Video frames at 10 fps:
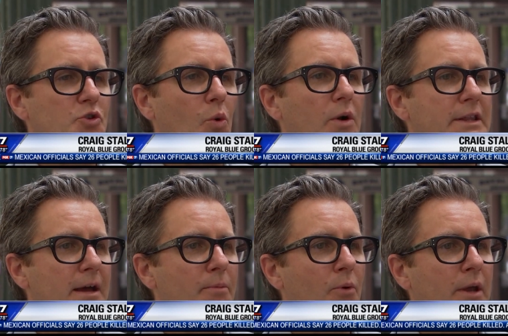store at
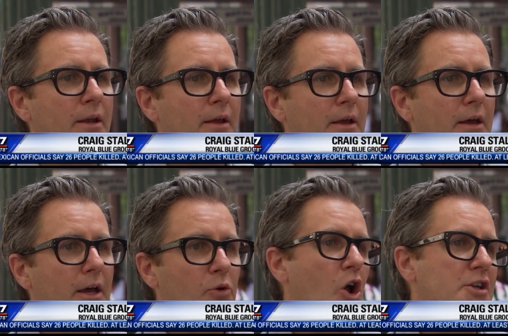that point.
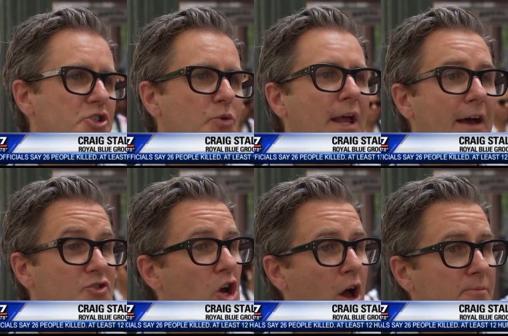It would cost two and a
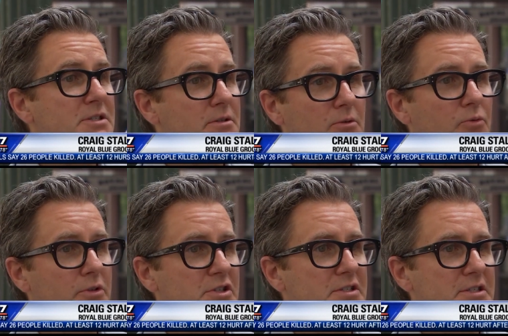half jobs,
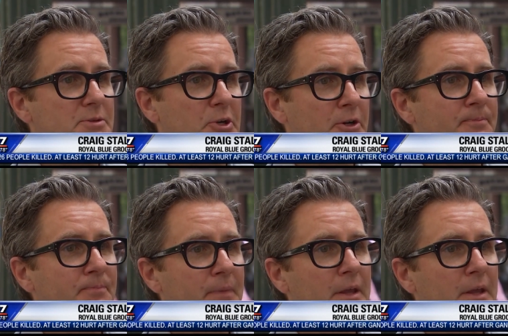would just disappear.